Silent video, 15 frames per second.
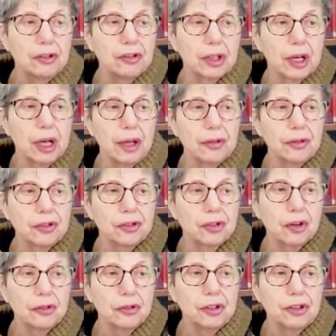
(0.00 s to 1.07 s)
to cut the
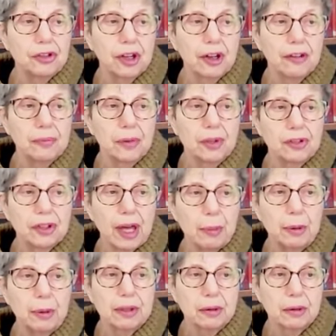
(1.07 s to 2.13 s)
Scottish Government's
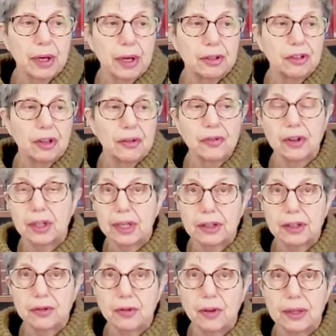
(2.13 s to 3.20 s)
capital budget for the
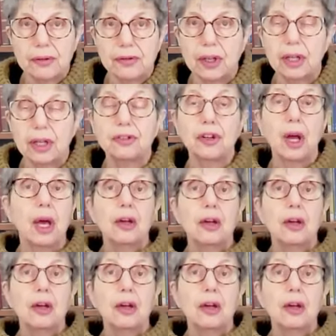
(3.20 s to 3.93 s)
next 5 years.